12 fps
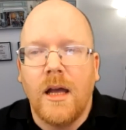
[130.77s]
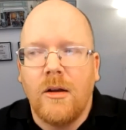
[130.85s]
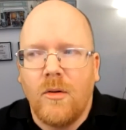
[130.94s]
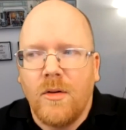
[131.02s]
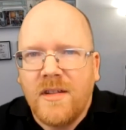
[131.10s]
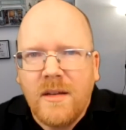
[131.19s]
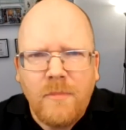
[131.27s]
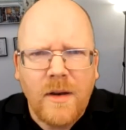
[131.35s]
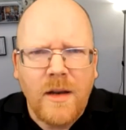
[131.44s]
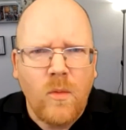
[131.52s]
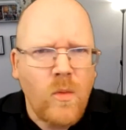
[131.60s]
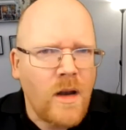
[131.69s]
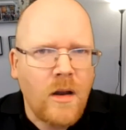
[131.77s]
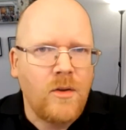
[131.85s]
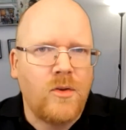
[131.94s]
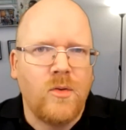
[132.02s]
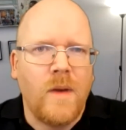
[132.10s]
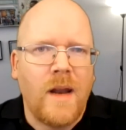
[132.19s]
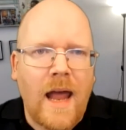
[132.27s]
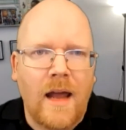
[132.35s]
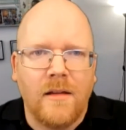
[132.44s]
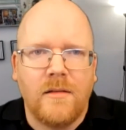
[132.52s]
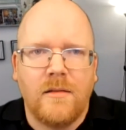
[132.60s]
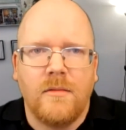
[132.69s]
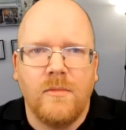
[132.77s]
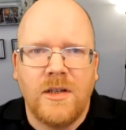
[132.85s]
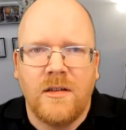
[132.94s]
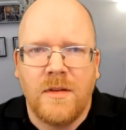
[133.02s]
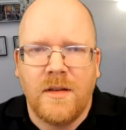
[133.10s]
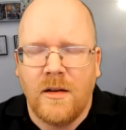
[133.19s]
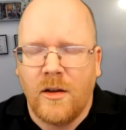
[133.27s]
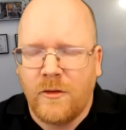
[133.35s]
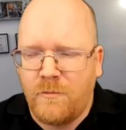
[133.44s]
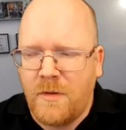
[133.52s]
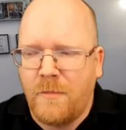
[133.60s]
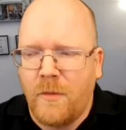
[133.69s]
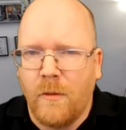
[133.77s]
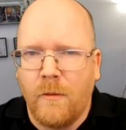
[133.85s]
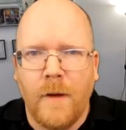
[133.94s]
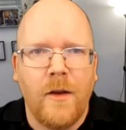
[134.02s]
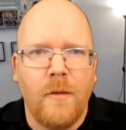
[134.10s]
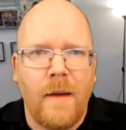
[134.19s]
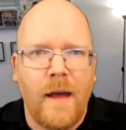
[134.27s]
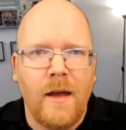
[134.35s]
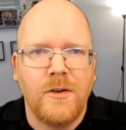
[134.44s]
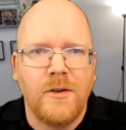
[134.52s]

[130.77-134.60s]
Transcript: or simply we learn to relax, which is something a lot of people forget about.